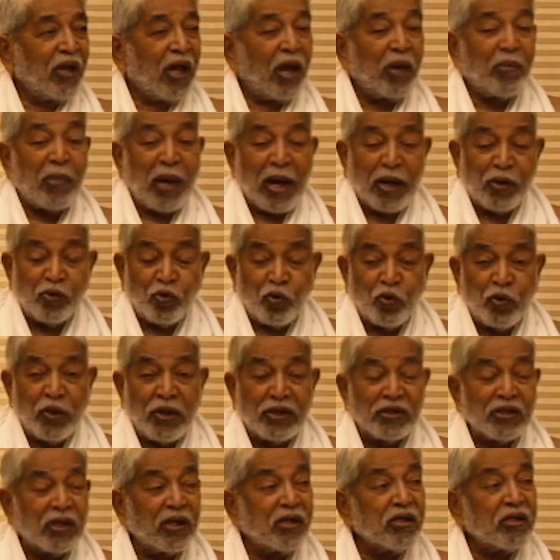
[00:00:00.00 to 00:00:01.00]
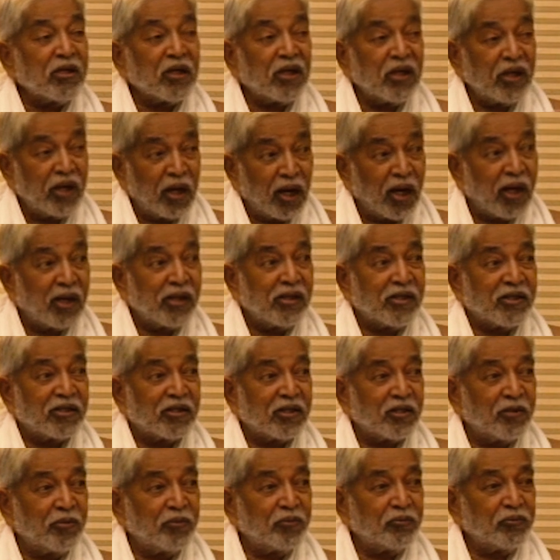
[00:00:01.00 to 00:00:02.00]
A man who listens
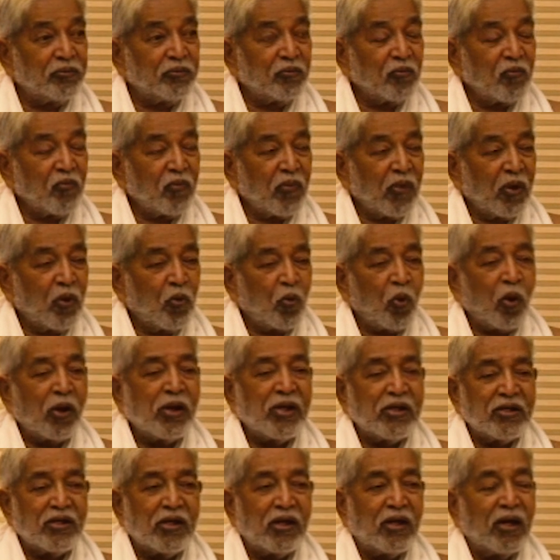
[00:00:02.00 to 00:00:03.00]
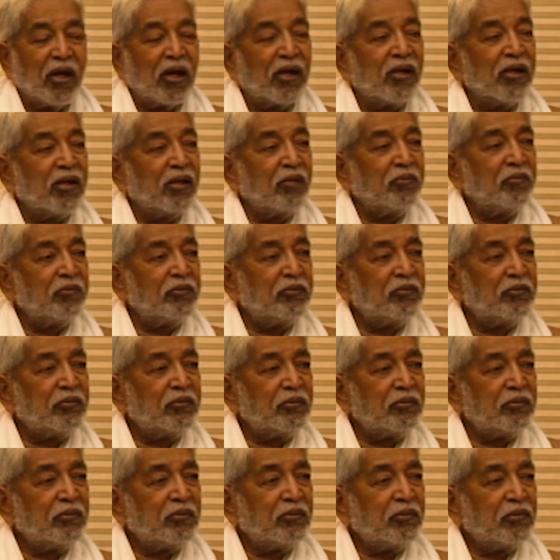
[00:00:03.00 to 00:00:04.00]
learns. What does he learn?
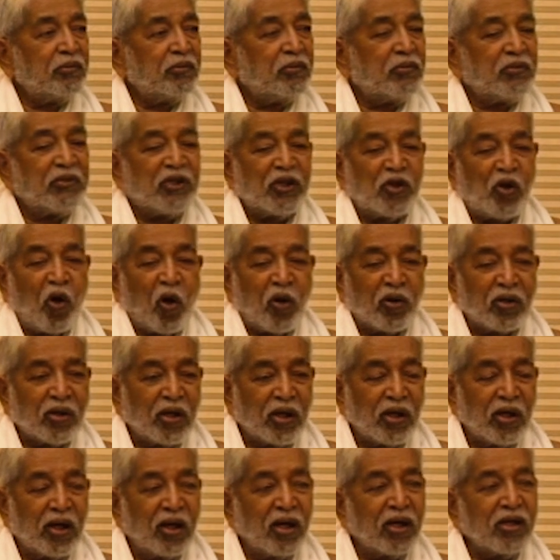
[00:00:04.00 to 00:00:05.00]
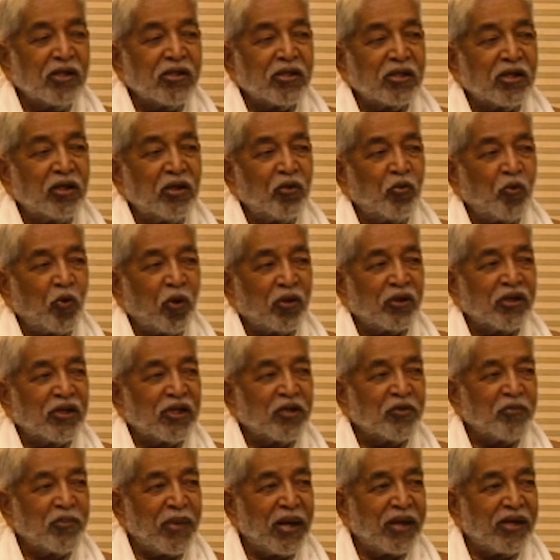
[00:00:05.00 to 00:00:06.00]
The doctor learns what
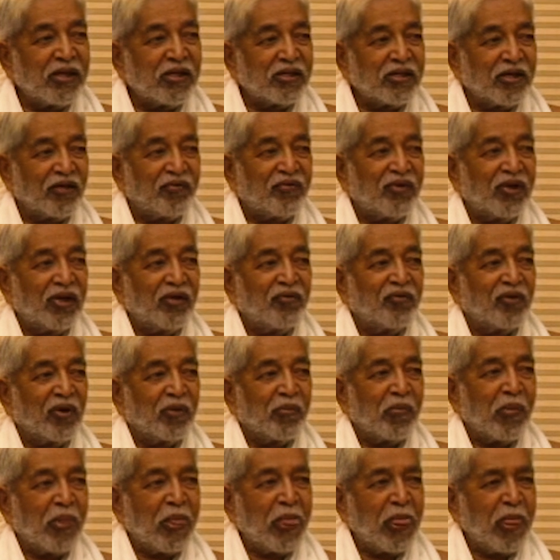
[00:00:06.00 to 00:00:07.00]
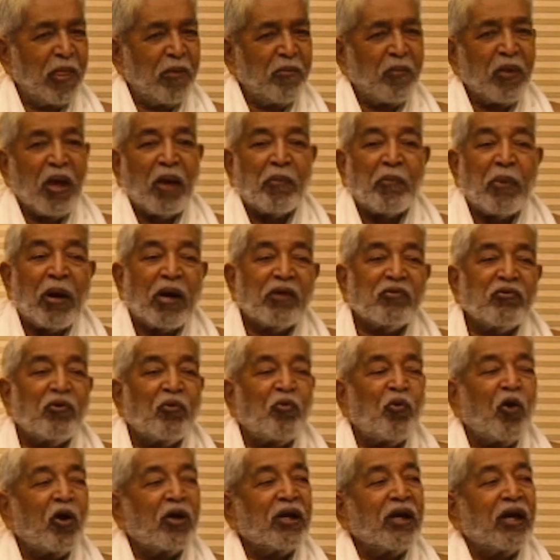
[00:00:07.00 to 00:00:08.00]
this man is suffering from, apart
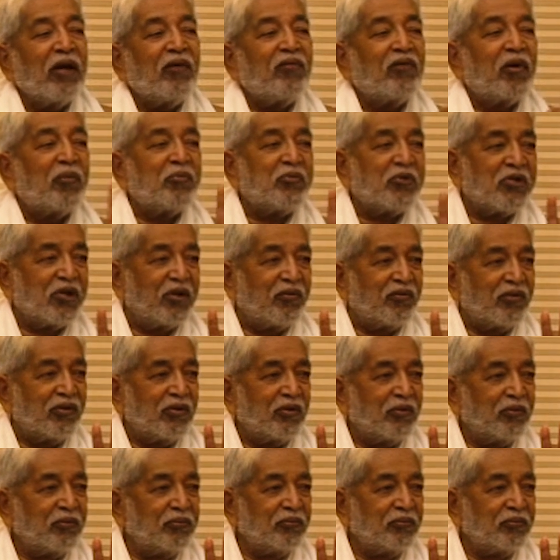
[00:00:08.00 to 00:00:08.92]
from what I have observed.